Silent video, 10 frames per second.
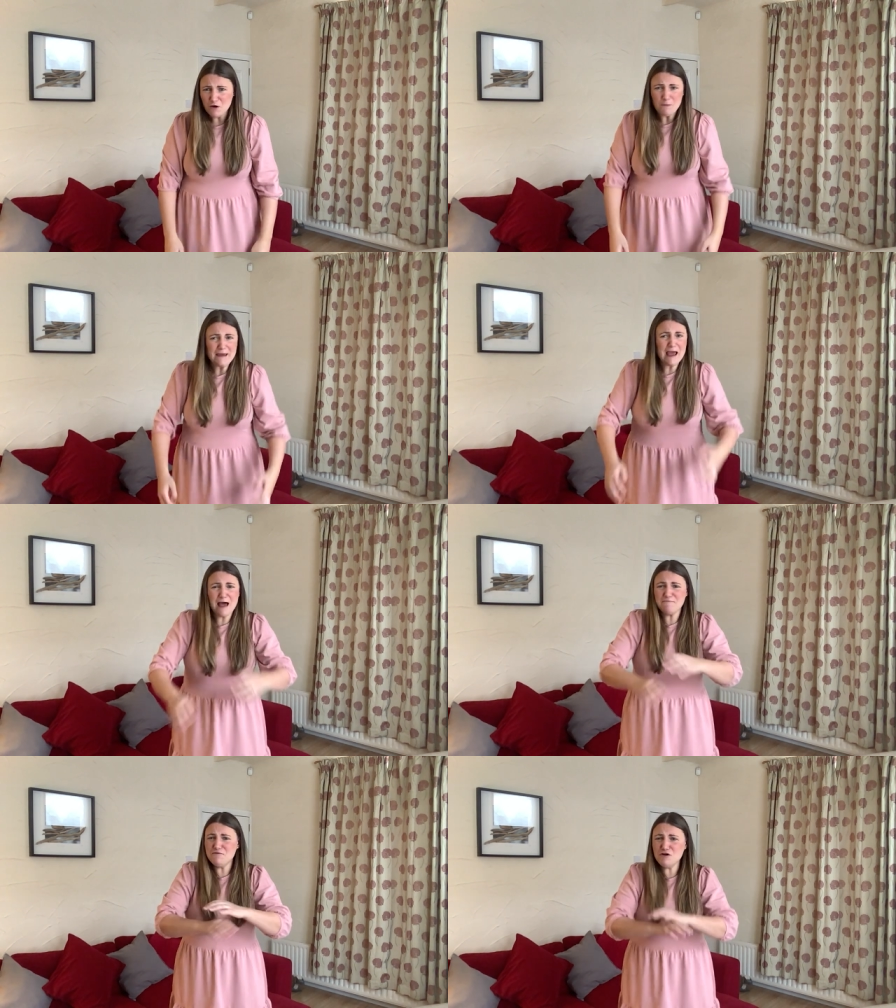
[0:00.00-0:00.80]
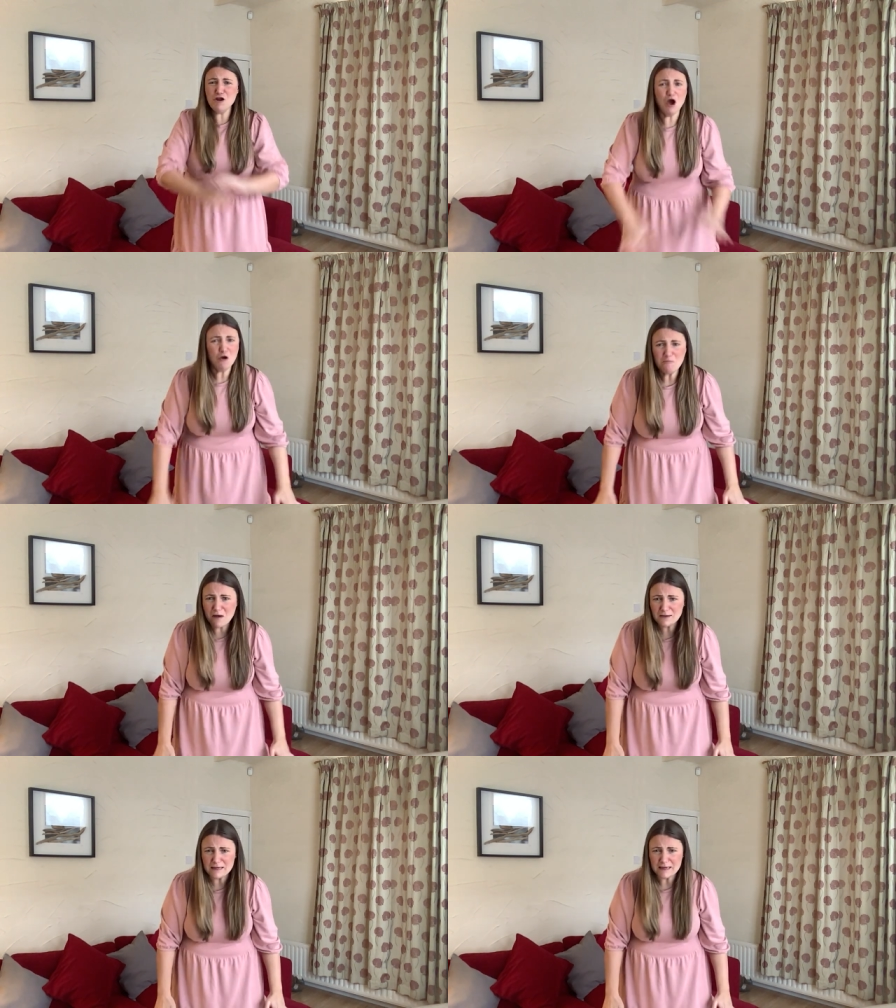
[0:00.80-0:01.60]
"We have no
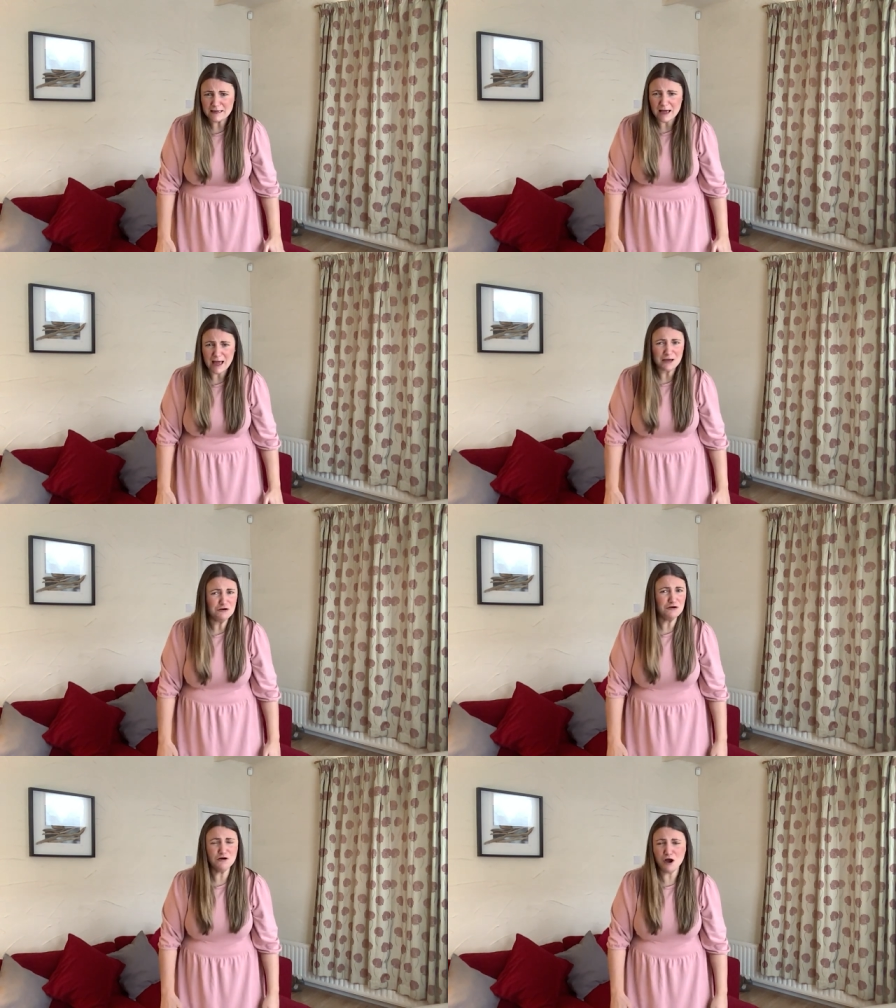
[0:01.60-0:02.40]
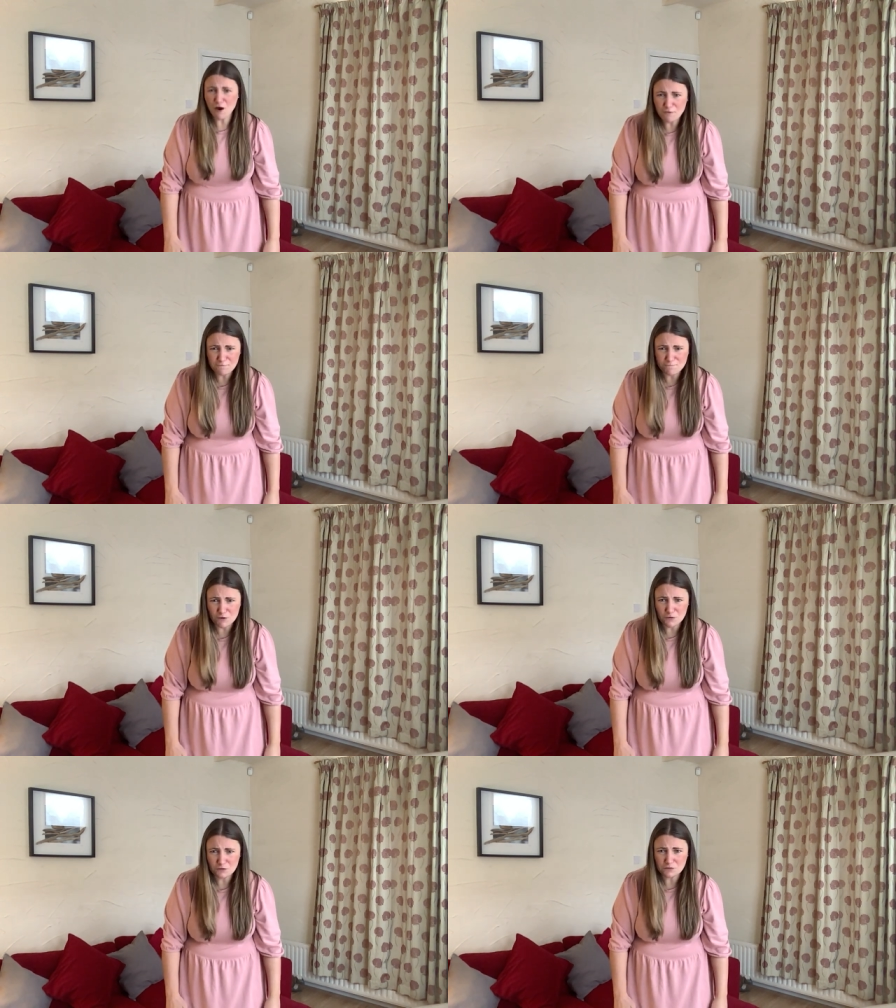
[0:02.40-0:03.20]
money and no
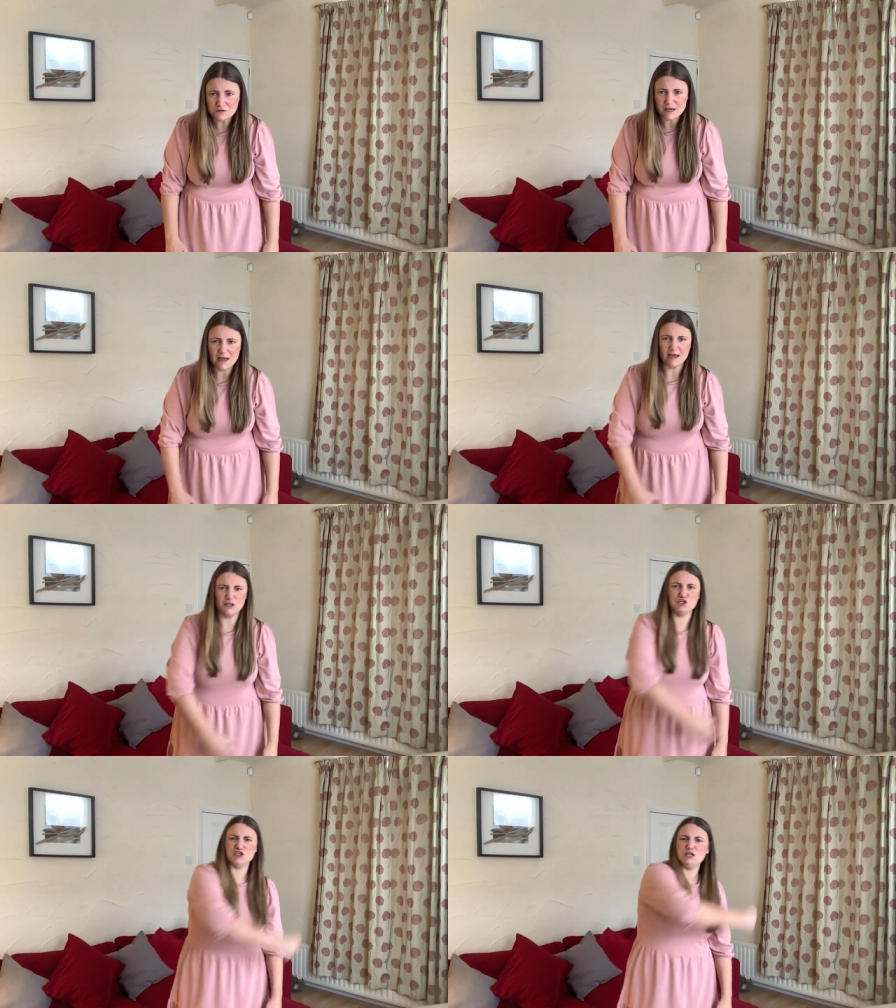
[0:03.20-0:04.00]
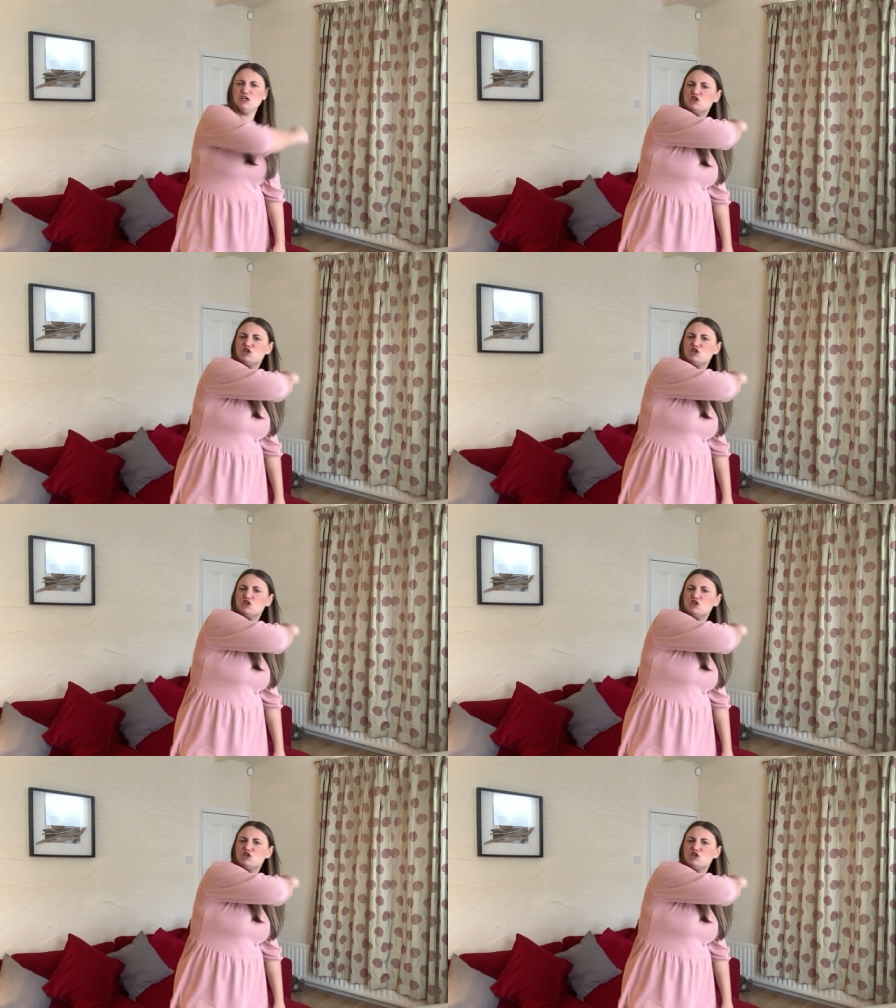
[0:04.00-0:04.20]
food." And she